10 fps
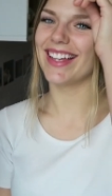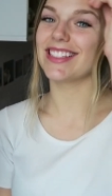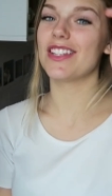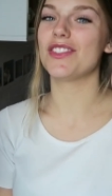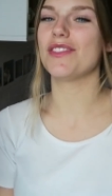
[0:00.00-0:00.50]

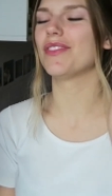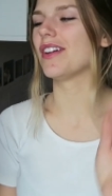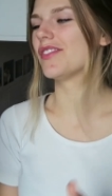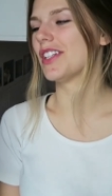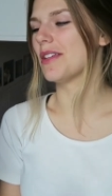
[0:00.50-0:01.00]
And then she
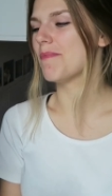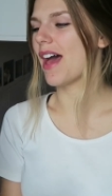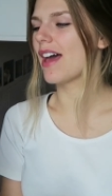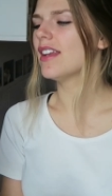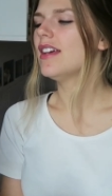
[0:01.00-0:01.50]
felt really
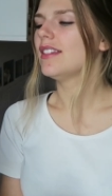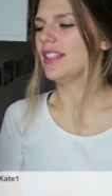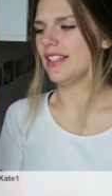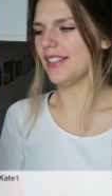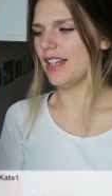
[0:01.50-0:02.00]
bad.
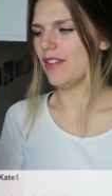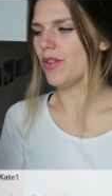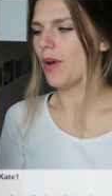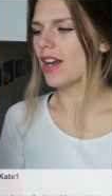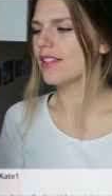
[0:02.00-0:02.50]
Listen, if
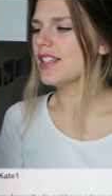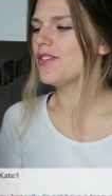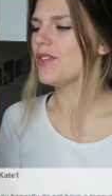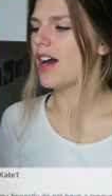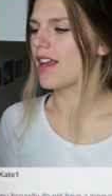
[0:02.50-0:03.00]
you honestly
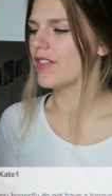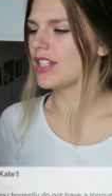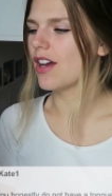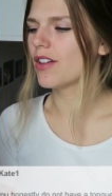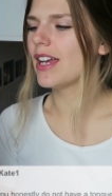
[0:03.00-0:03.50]
do not have a
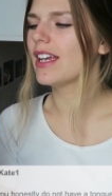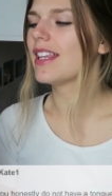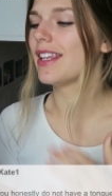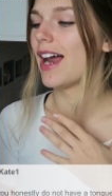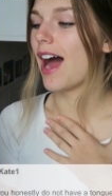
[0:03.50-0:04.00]
tongue ring,
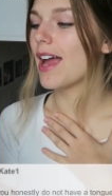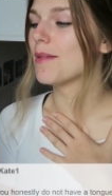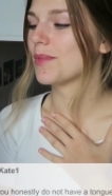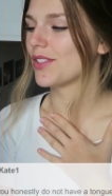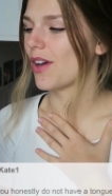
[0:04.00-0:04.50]
then I
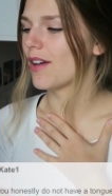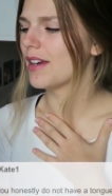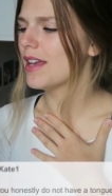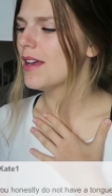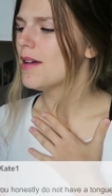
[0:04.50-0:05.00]
am
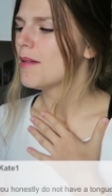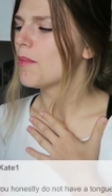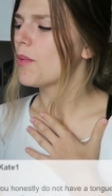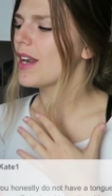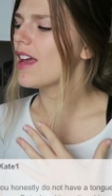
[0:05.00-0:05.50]
sorry.
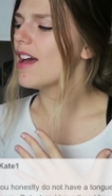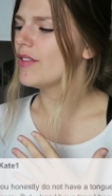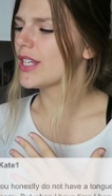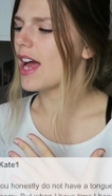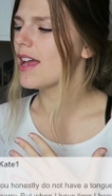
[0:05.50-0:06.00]
But when I
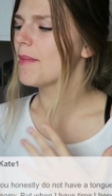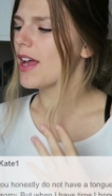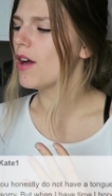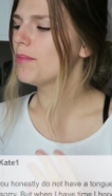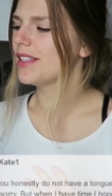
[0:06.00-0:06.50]
have time,
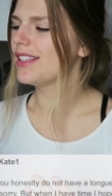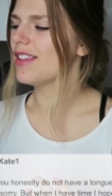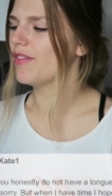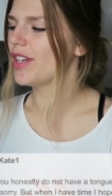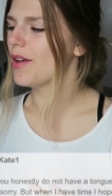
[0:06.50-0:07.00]
I hope to
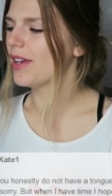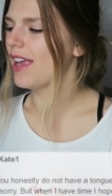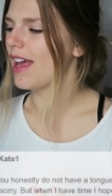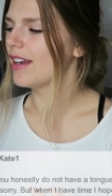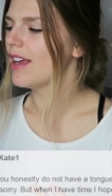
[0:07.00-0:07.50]
see the video
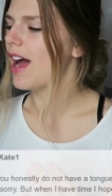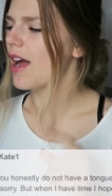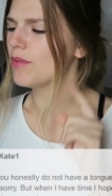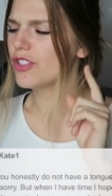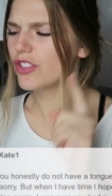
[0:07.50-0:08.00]
again.
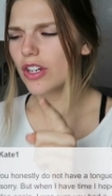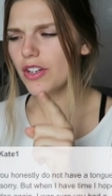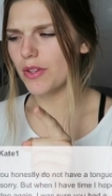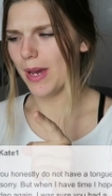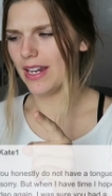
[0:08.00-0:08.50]
I was
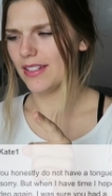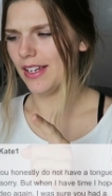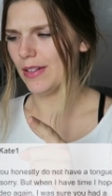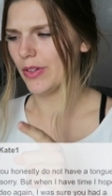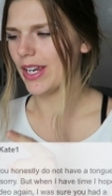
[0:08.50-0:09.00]
sure you had a
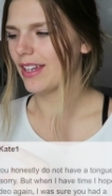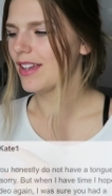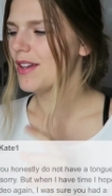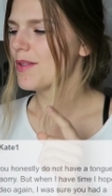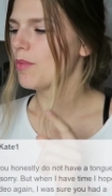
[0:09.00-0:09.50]
tongue ring.